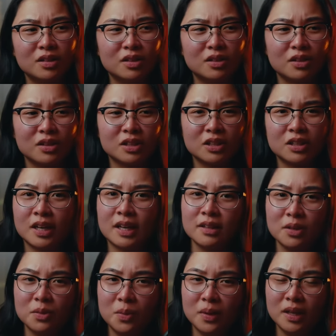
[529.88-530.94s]
darker
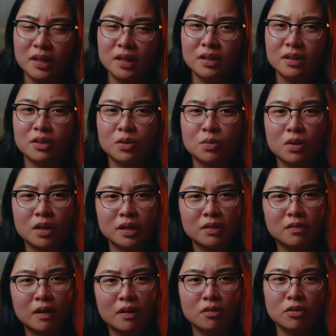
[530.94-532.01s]
alleyway that you're
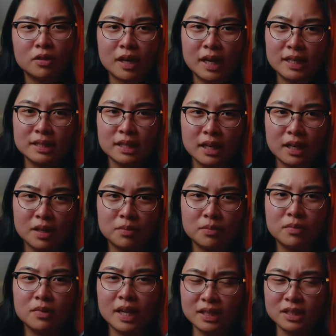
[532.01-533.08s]
walking around or
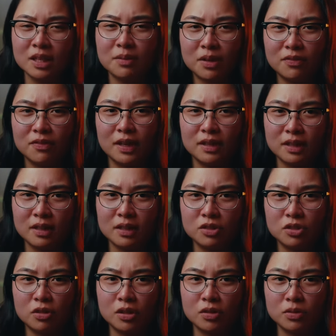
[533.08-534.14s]
nighttime. Nighttime, I find that it
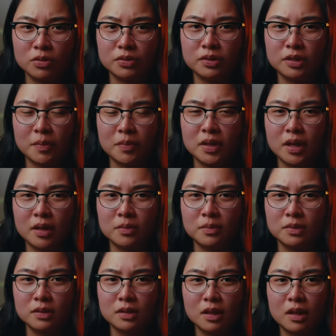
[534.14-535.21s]
struggles
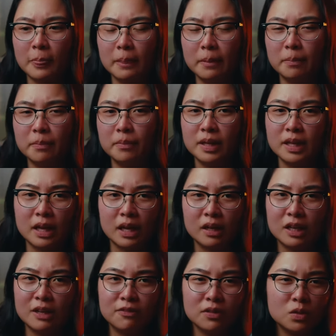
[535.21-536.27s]
sometimes. But yeah,
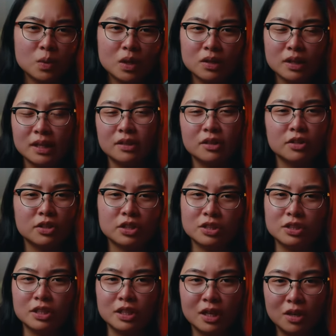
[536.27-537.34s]
if it's well lit, you're
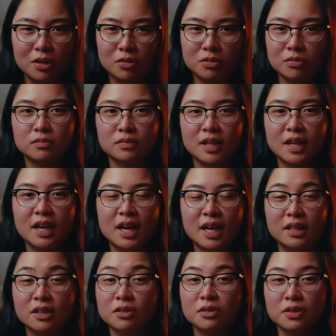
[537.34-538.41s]
good to go.
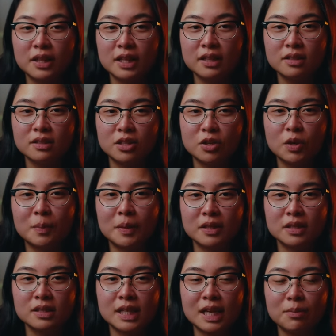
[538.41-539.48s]
Another thing to note about
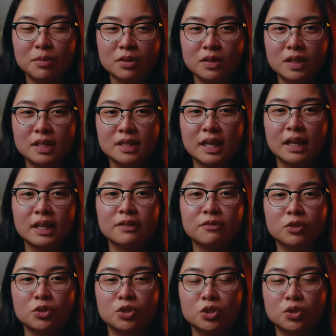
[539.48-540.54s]
this camera is that if
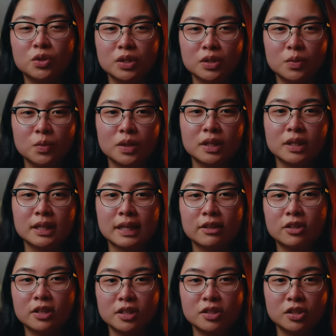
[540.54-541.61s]
you're shooting with
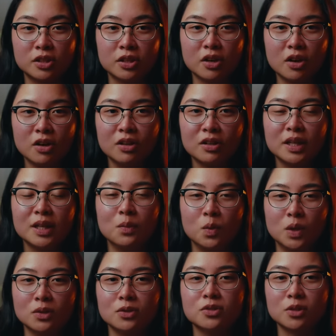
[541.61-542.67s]
clarity turned on, it
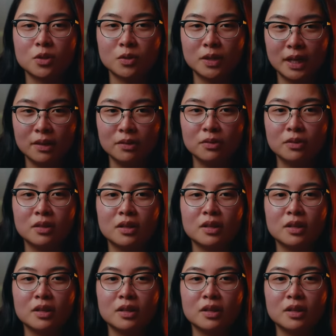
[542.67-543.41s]
will slow down